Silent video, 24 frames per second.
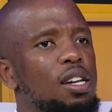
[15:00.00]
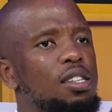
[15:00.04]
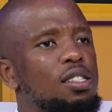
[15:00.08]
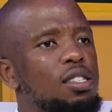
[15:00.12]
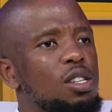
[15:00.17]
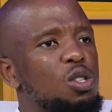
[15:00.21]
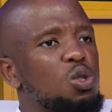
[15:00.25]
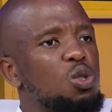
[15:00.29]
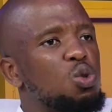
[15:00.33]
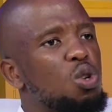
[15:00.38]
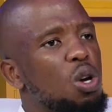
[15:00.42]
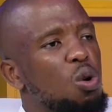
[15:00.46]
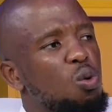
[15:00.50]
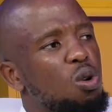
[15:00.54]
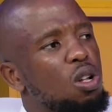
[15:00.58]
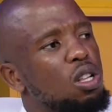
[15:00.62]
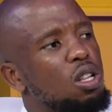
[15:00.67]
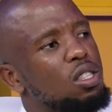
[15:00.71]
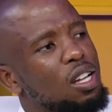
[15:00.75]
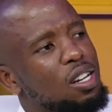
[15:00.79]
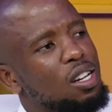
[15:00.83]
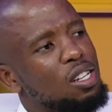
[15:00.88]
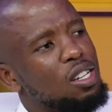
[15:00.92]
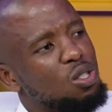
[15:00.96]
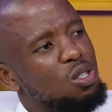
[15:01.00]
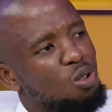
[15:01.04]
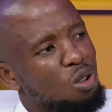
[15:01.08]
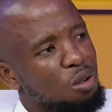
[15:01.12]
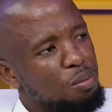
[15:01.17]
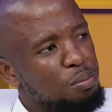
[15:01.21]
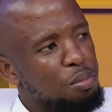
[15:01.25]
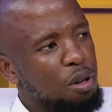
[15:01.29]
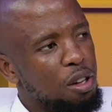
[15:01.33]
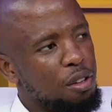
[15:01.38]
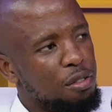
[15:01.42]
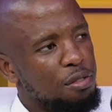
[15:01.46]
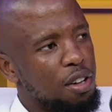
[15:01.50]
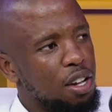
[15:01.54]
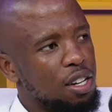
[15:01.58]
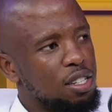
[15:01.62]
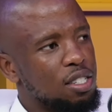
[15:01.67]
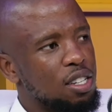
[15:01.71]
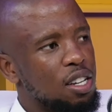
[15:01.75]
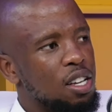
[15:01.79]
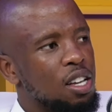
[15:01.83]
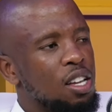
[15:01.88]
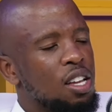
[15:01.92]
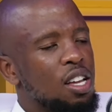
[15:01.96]
into a world that is not
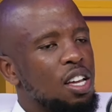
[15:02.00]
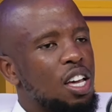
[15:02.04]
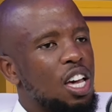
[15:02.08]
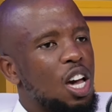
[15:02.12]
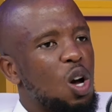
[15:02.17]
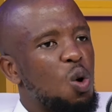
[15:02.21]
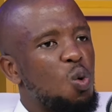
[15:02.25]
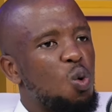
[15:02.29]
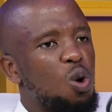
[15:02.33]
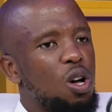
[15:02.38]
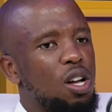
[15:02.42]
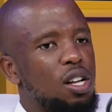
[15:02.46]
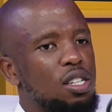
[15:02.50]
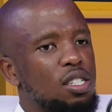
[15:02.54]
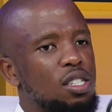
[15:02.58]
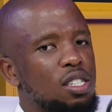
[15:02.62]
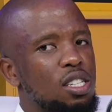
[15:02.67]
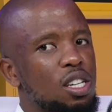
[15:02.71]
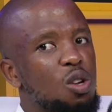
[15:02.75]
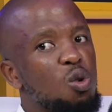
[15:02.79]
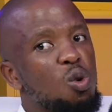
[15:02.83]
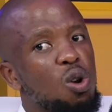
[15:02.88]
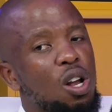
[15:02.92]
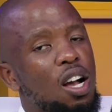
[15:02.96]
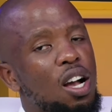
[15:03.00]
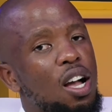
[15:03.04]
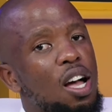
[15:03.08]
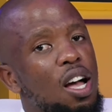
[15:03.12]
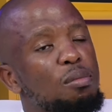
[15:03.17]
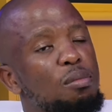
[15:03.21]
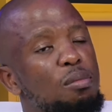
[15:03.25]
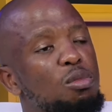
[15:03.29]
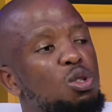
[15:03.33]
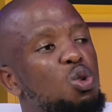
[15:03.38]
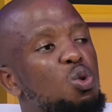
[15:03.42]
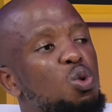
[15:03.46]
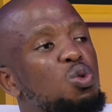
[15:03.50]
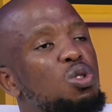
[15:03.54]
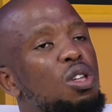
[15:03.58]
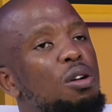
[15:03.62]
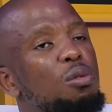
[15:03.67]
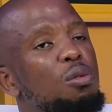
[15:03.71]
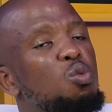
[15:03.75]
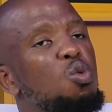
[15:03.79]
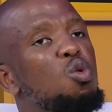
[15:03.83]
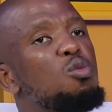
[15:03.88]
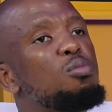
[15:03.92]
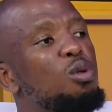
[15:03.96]
perfect. Yeah. A world, he will come through the
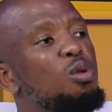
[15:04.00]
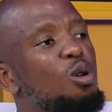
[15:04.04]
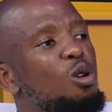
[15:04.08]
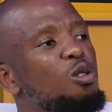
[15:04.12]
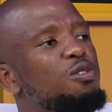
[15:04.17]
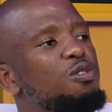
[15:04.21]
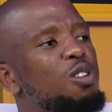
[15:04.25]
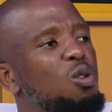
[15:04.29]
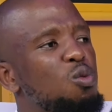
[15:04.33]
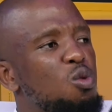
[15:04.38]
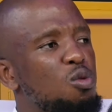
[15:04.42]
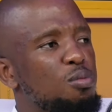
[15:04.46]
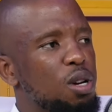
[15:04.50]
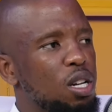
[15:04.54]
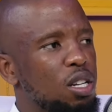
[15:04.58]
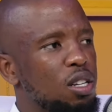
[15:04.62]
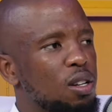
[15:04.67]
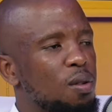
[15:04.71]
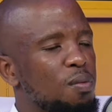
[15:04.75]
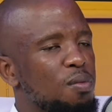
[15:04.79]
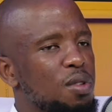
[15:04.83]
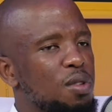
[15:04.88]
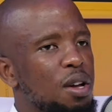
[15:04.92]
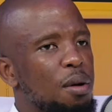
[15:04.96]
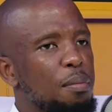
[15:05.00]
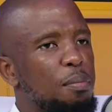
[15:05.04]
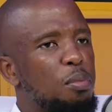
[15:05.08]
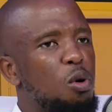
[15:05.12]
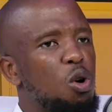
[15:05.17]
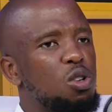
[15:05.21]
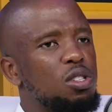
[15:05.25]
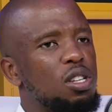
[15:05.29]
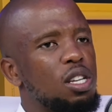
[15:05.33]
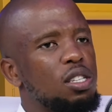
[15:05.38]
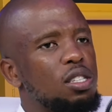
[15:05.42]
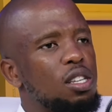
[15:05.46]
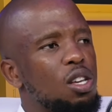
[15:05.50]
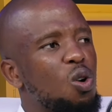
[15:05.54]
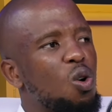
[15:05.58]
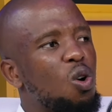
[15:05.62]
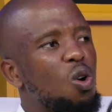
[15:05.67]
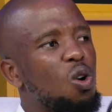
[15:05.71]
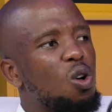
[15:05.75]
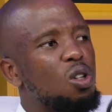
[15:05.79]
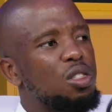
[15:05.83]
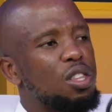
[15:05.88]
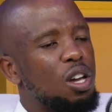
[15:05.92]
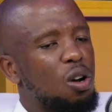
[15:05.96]
womb of a woman, mm. possessing
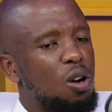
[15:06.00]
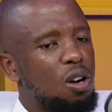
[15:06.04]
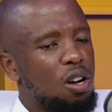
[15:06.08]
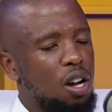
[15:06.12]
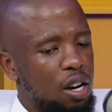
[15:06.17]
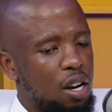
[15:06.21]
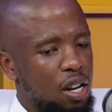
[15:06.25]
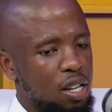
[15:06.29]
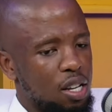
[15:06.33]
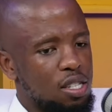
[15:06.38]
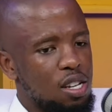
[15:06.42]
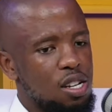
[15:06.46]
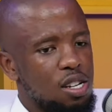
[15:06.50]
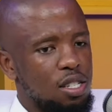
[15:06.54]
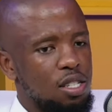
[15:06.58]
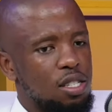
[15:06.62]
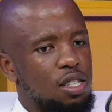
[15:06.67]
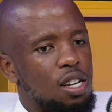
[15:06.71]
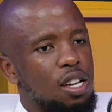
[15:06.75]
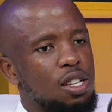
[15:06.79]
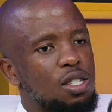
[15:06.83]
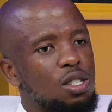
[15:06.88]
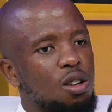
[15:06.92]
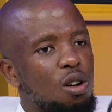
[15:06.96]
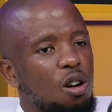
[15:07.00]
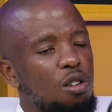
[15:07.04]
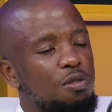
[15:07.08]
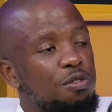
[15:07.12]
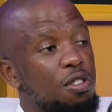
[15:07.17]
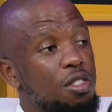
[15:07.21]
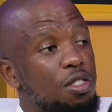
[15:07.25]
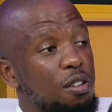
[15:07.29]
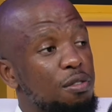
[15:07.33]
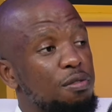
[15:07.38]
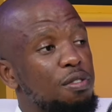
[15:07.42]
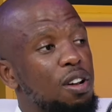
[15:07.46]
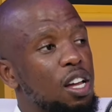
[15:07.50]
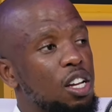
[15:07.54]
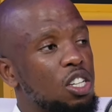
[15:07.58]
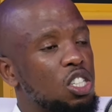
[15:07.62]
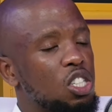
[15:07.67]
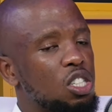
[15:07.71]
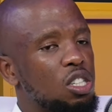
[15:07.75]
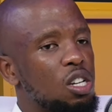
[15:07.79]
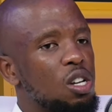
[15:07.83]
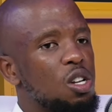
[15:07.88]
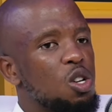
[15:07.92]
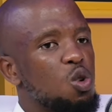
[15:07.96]
all the characteristics of the flesh,
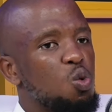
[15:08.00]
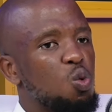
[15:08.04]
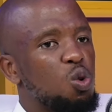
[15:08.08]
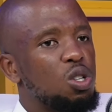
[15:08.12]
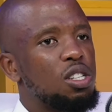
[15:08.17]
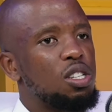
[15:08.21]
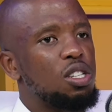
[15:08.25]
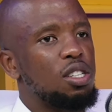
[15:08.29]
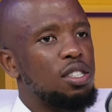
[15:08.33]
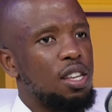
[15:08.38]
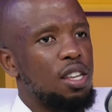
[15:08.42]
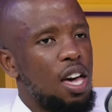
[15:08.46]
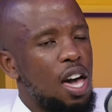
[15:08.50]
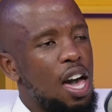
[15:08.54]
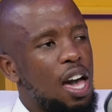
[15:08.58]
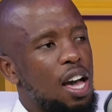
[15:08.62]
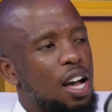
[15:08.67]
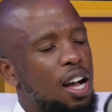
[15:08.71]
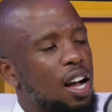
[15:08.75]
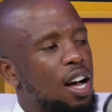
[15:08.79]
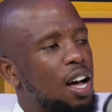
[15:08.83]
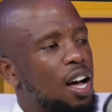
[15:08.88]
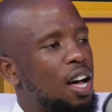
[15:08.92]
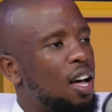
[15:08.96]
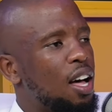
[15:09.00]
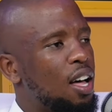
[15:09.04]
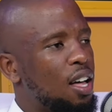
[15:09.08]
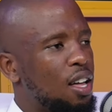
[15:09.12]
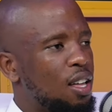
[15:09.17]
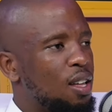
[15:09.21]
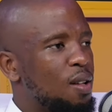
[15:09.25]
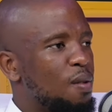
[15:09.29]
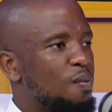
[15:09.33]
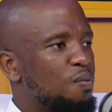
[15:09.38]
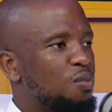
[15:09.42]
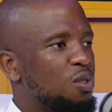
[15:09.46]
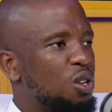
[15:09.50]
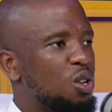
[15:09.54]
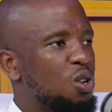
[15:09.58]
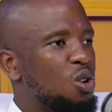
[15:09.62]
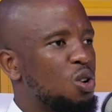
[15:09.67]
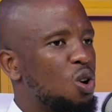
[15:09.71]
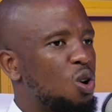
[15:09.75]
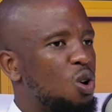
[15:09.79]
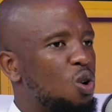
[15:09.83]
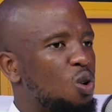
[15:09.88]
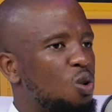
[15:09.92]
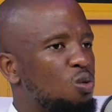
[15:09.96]
which is anger, you
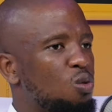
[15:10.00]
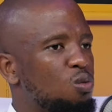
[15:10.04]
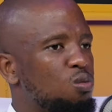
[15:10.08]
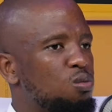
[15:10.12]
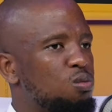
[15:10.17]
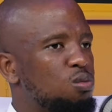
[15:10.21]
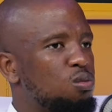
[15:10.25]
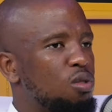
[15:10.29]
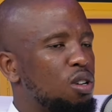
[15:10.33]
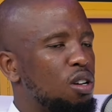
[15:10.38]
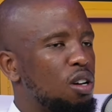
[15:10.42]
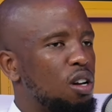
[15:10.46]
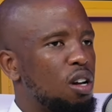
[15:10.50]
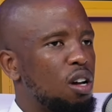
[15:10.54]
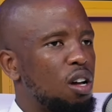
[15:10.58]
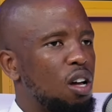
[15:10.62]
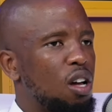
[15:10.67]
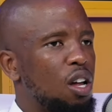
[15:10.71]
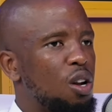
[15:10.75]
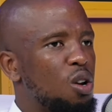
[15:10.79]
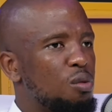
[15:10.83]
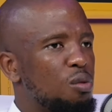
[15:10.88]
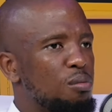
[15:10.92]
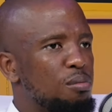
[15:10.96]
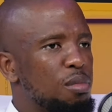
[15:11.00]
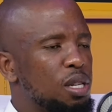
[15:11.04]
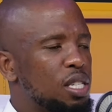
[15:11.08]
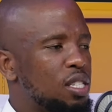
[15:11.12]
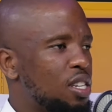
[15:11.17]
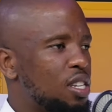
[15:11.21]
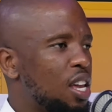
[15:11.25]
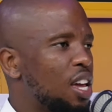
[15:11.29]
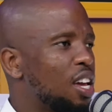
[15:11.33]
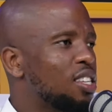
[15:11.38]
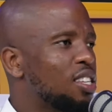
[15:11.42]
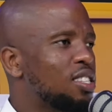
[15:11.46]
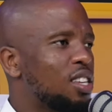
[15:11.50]
know, and mistakes and